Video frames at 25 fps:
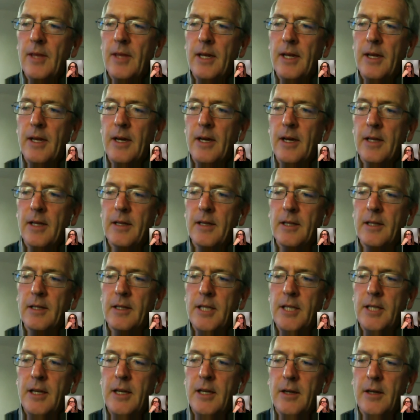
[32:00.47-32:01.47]
a
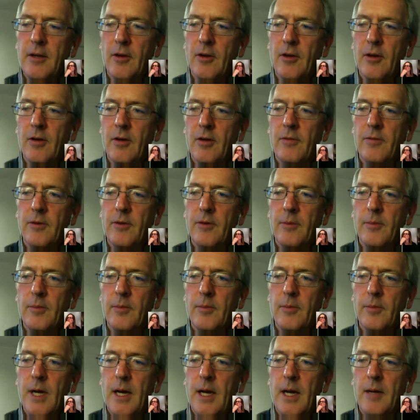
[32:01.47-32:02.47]
Latina girl
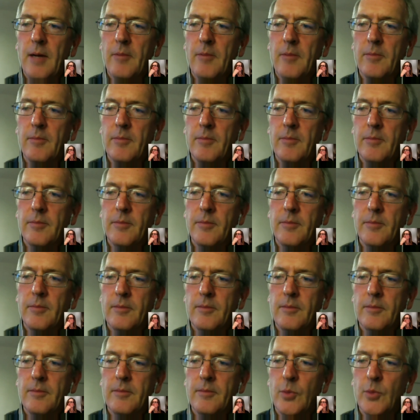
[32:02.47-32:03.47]
from
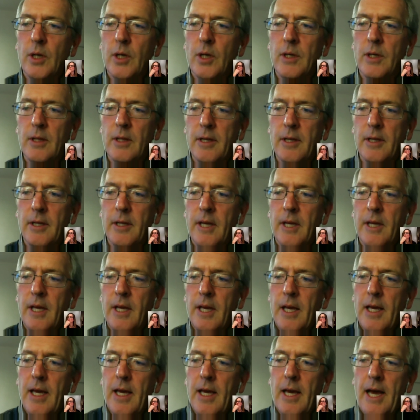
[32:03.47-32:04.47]
Brooklyn
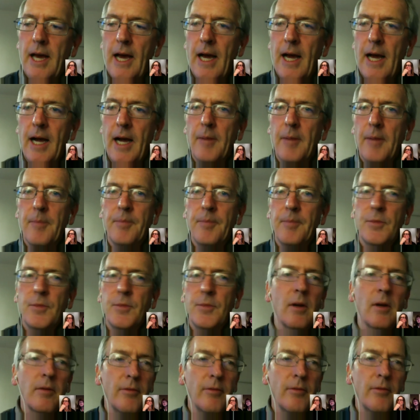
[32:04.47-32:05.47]

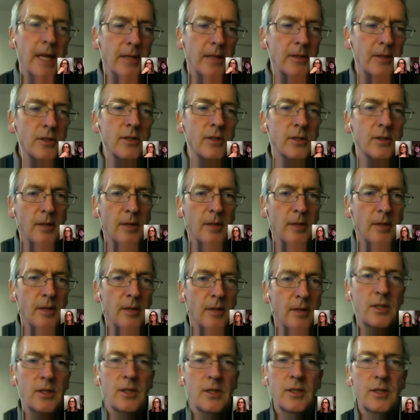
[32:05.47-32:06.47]
took offense to something
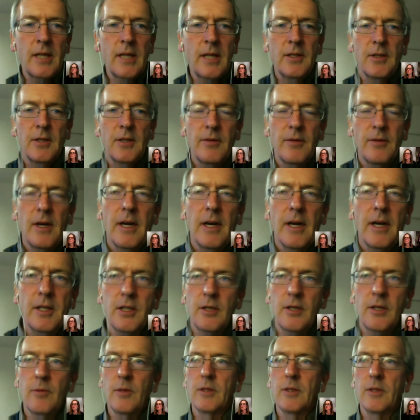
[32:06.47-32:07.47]
she said. She felt like
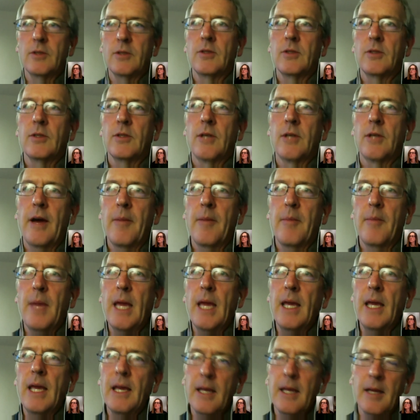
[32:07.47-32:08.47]
she was
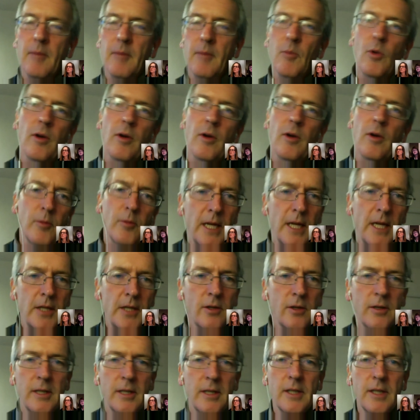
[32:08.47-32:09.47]
making it more of a
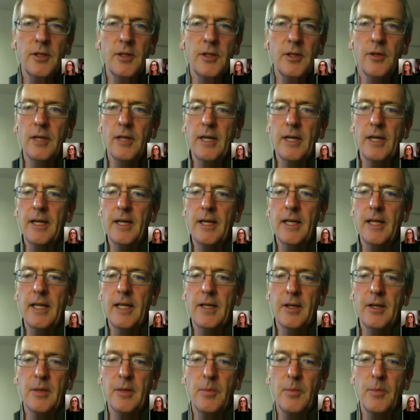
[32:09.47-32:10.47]
racial issue than it
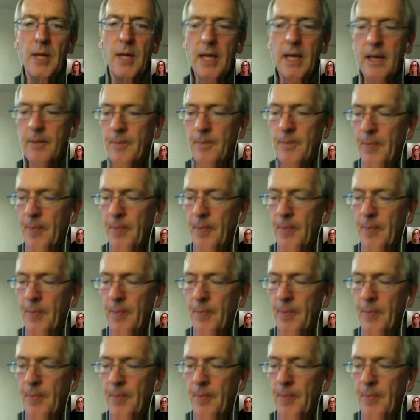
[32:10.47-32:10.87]
needed to be,